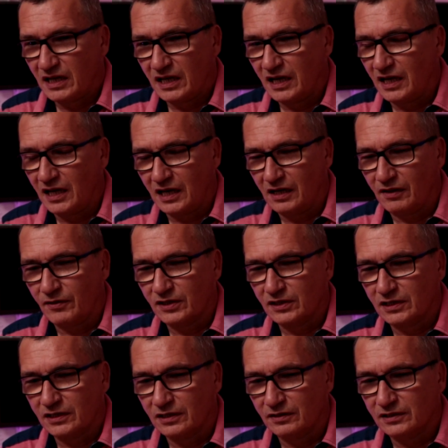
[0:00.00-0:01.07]
And
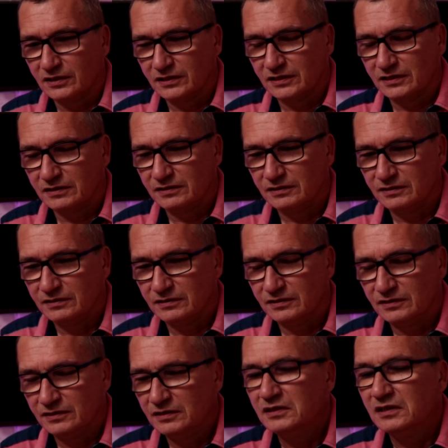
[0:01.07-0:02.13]
the
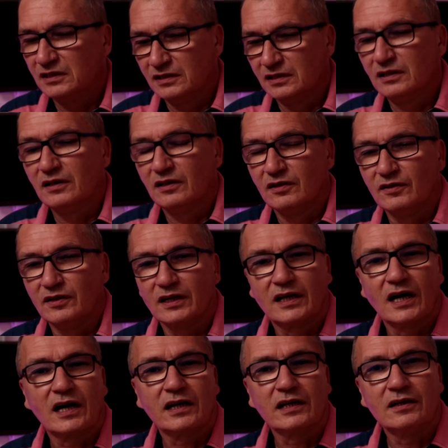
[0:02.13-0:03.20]

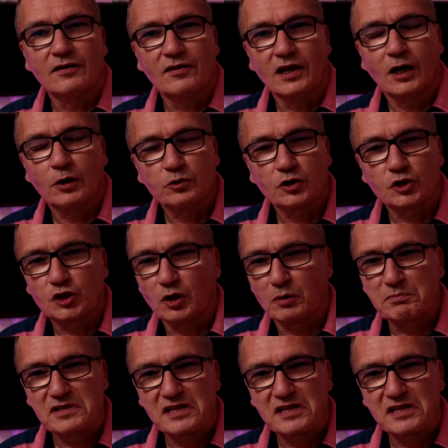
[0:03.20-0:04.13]
guy in the auto shop